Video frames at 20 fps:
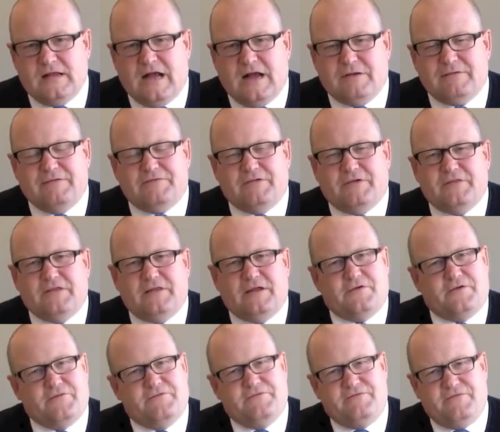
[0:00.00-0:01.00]
However,
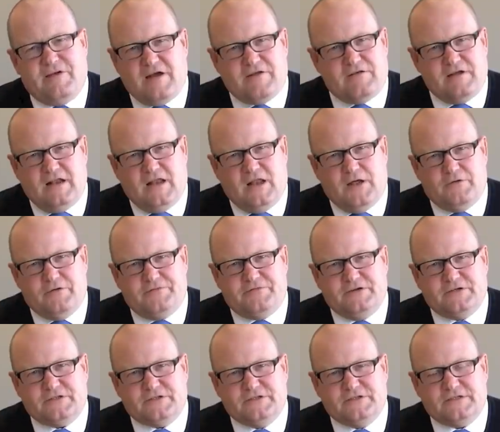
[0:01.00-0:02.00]
they're of very low
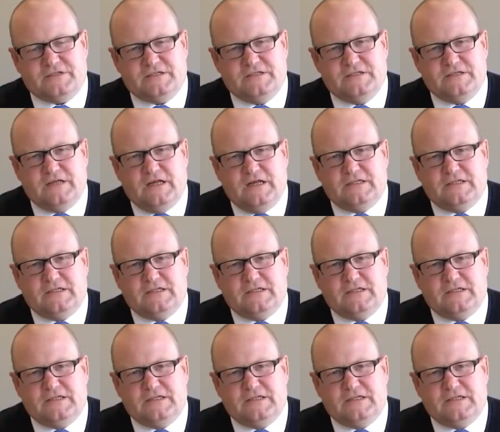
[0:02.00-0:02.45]
efficiency.